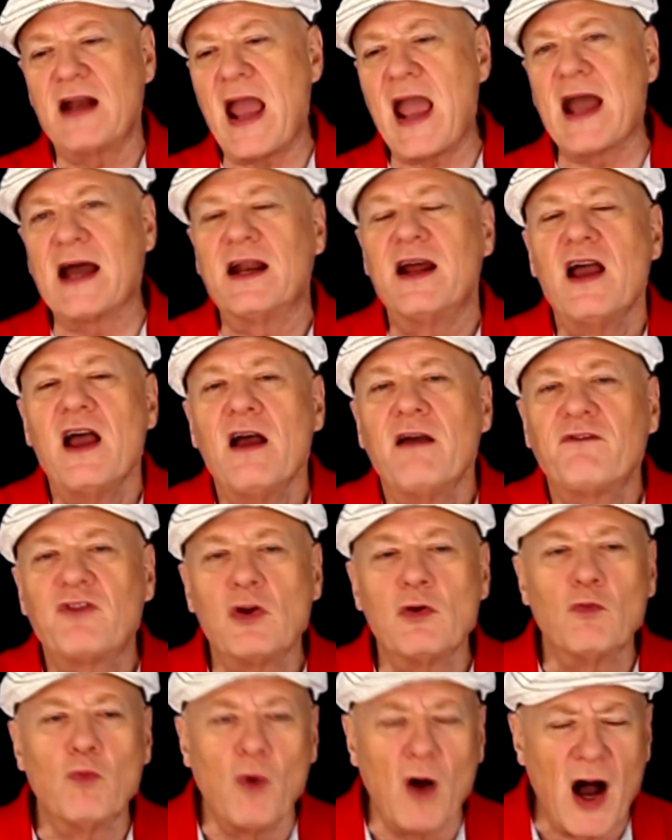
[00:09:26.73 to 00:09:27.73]
And if
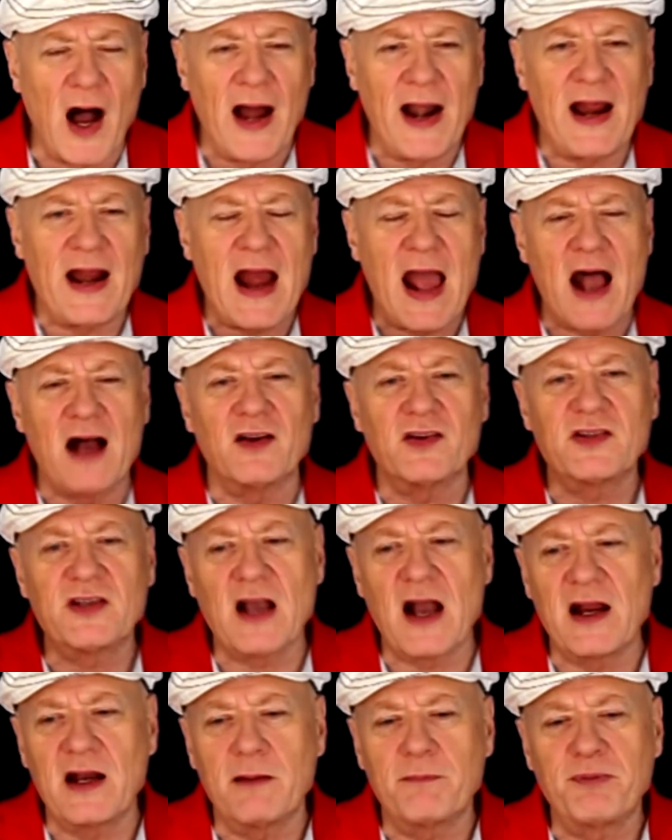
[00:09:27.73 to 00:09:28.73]
you want an
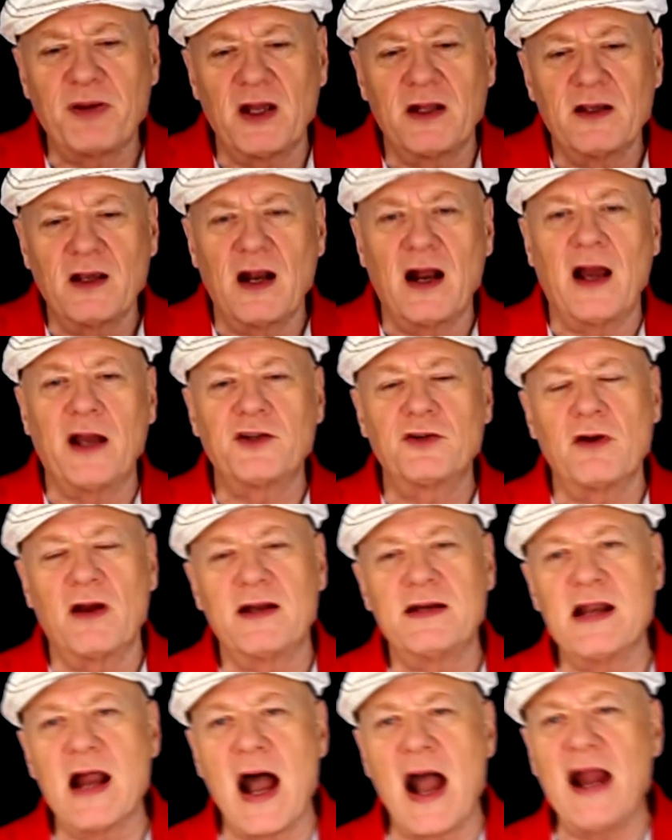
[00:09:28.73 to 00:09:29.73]
outside opinion, I do
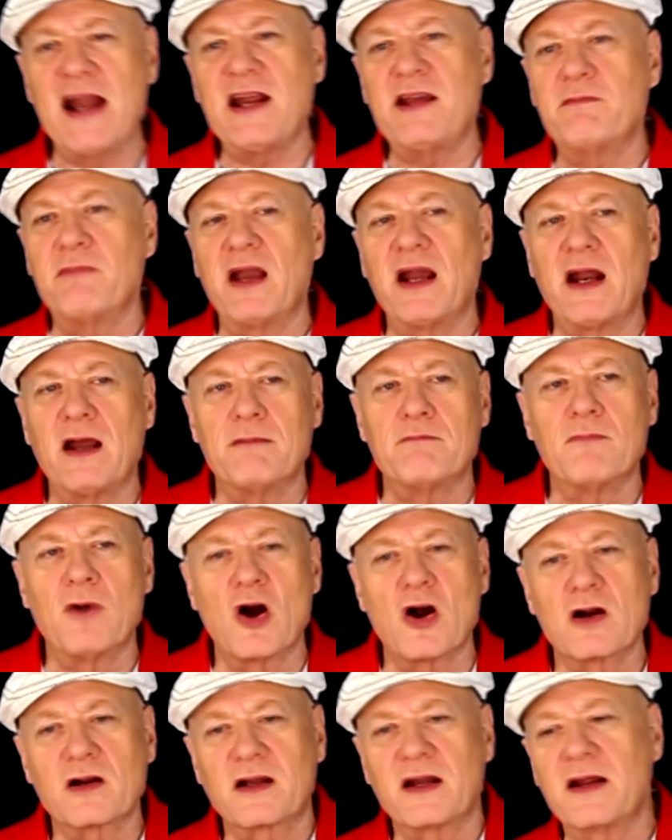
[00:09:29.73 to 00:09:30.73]
a 90-minute
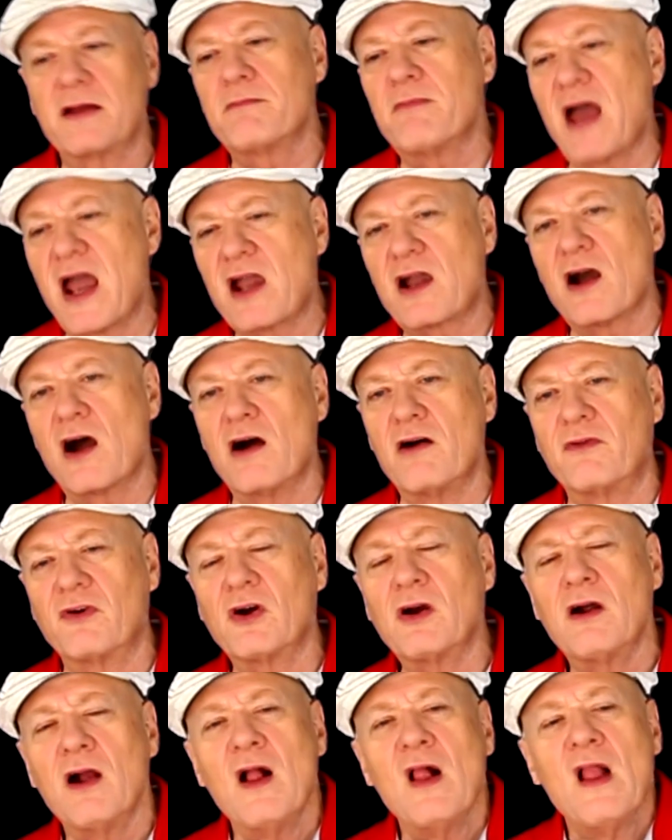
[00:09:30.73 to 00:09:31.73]
marketing
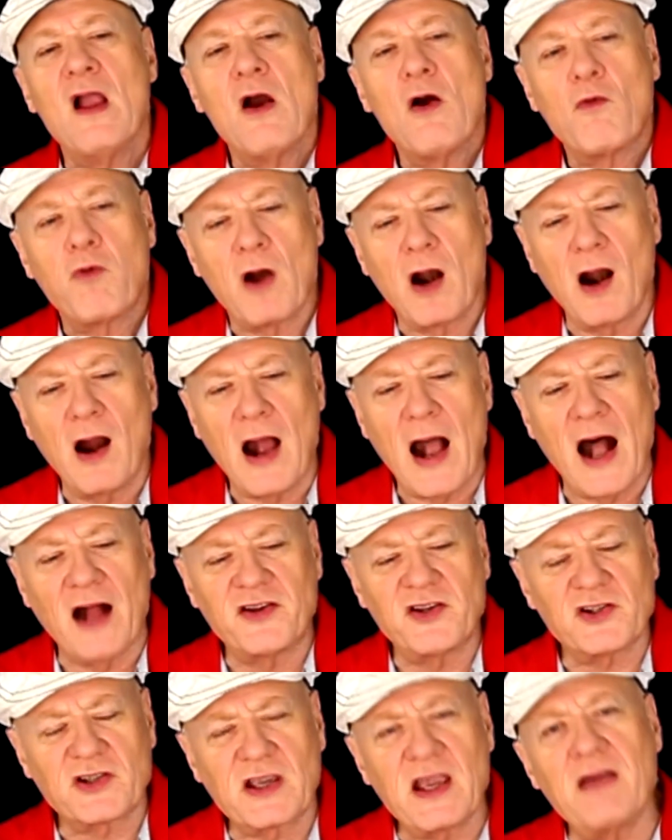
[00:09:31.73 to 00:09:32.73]
makeover where I'll
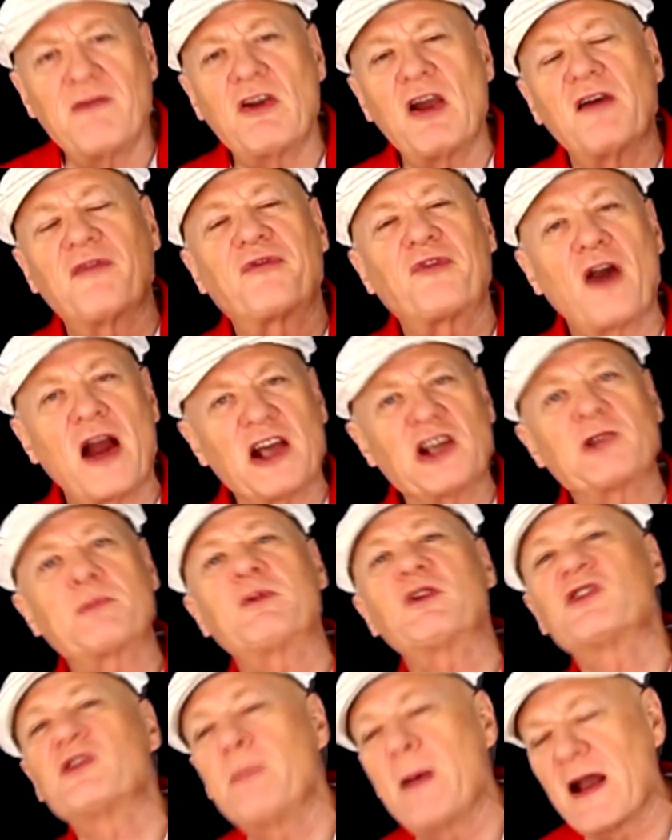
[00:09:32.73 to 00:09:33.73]
just give you a fresh
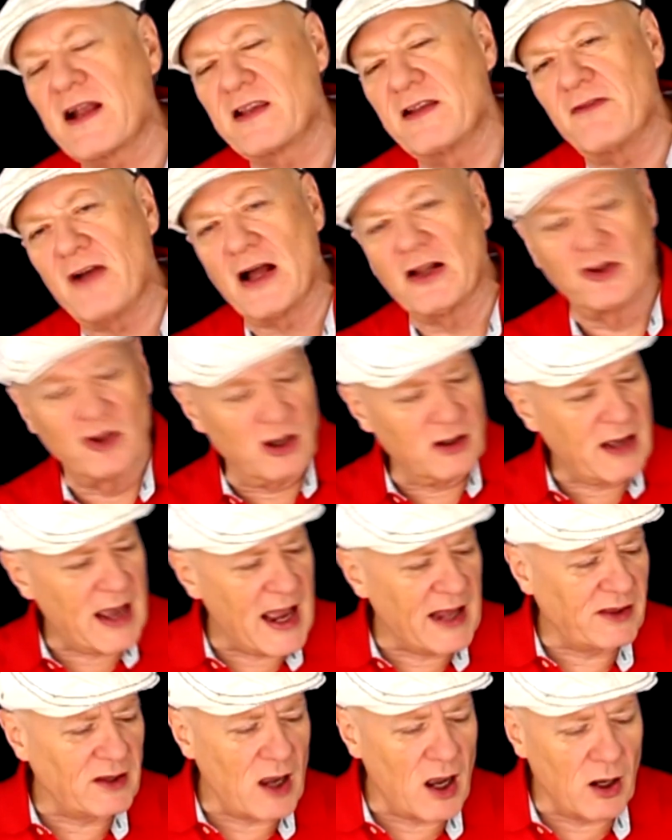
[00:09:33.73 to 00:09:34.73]
perspective. I'll look
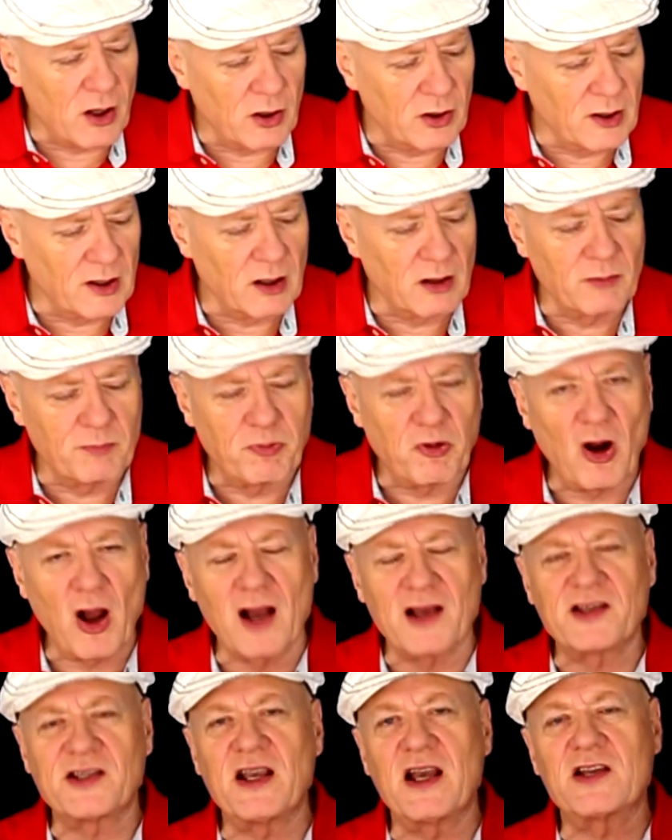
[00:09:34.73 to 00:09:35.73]
at the whole little
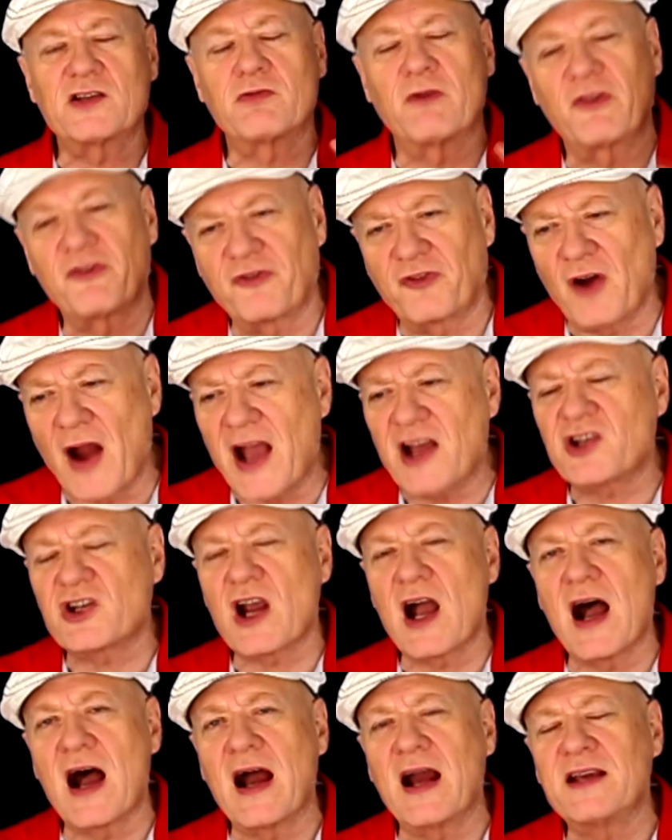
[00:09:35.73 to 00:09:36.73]
process with fresh
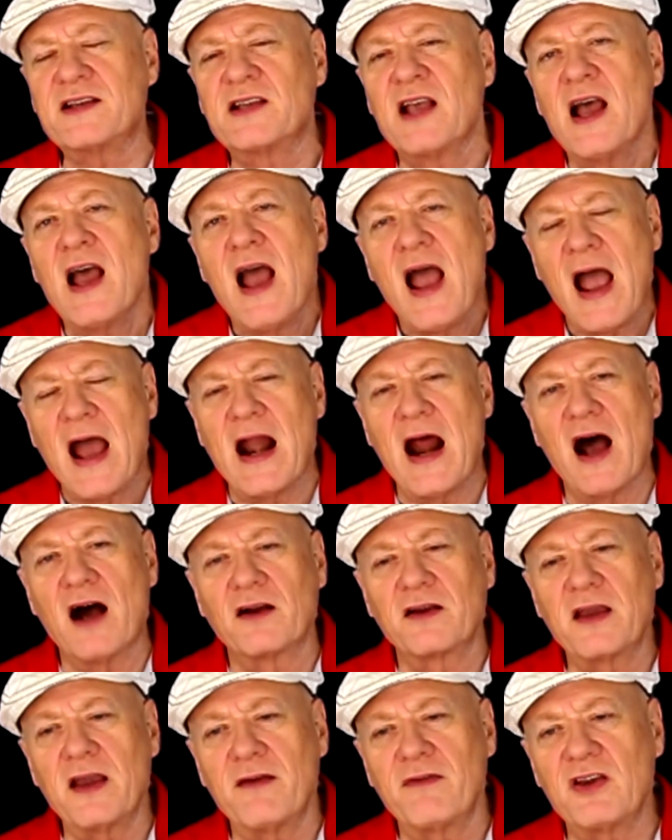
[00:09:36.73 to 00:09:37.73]
eyes, and
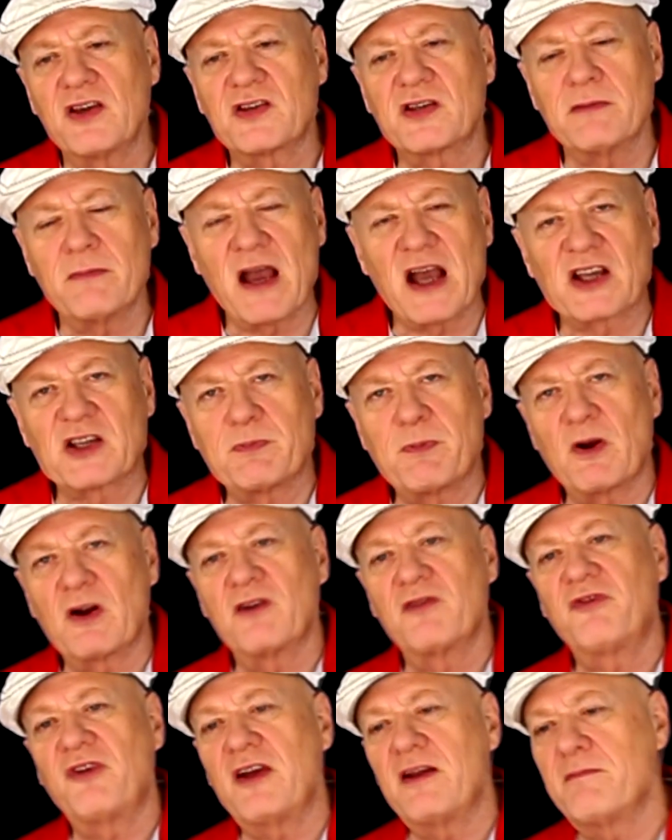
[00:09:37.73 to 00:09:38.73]
I'll give you some
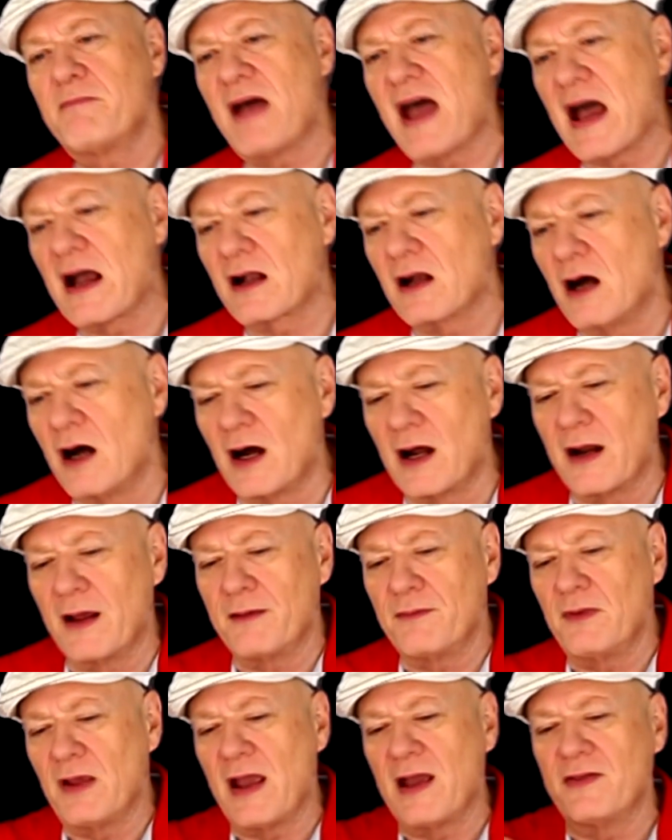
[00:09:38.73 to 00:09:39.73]
expert feedback on
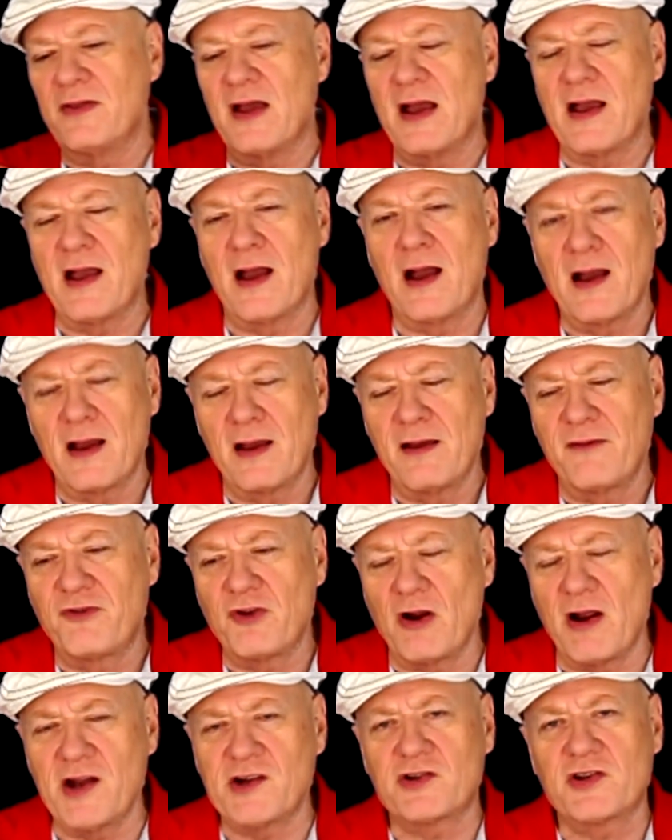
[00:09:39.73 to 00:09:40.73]
it. And if
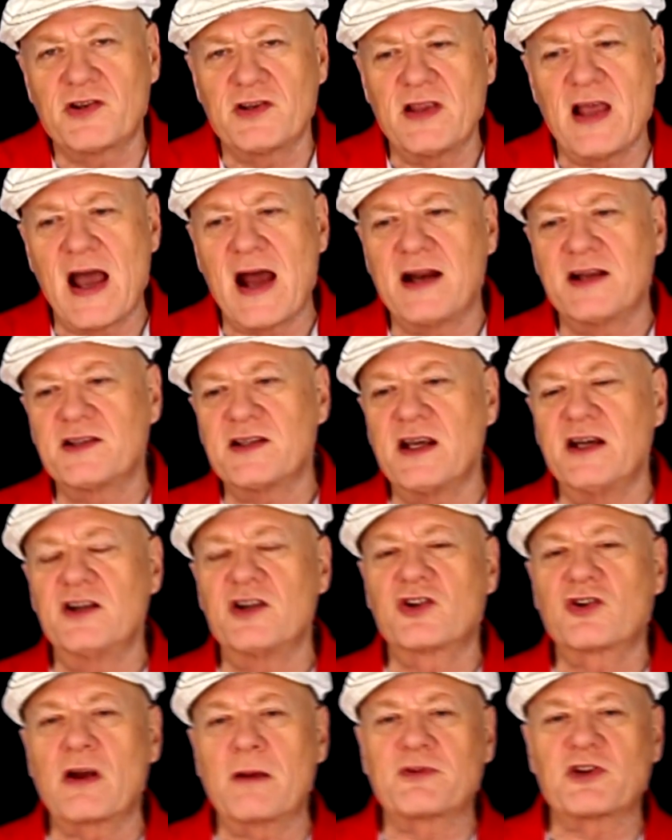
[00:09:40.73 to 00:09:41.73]
you're interested in that, it's in
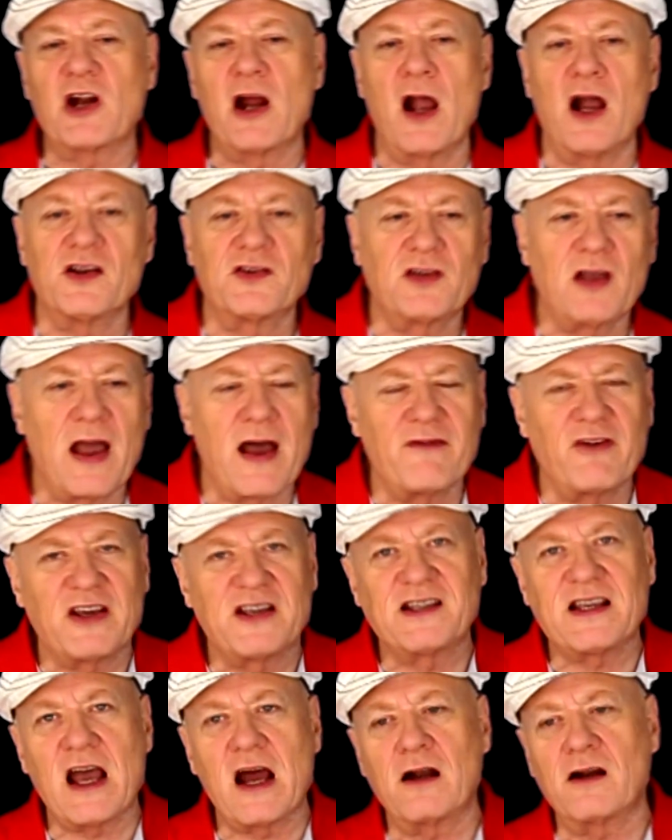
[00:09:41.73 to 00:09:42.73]
description. I also have a
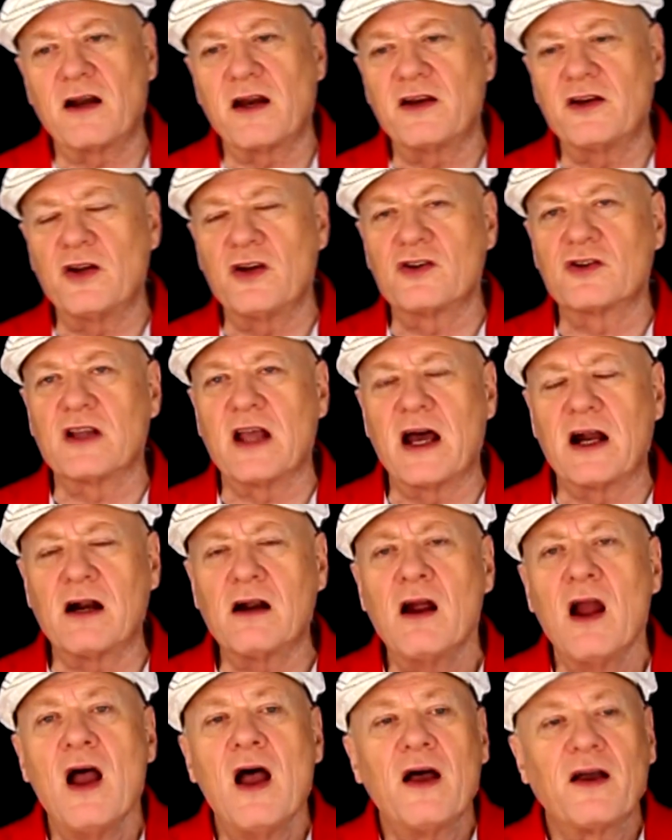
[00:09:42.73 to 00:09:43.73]
Saturday
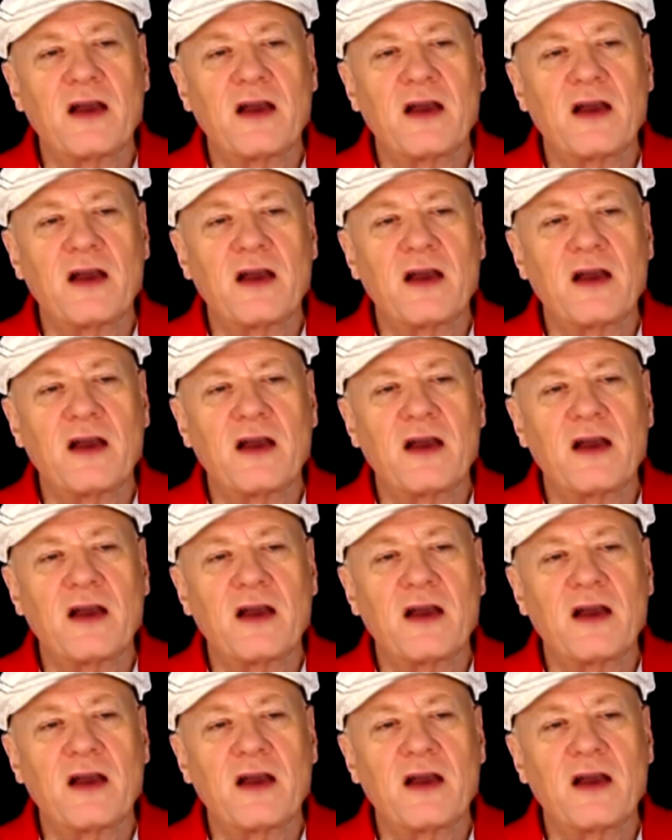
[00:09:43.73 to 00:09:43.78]
newsletter.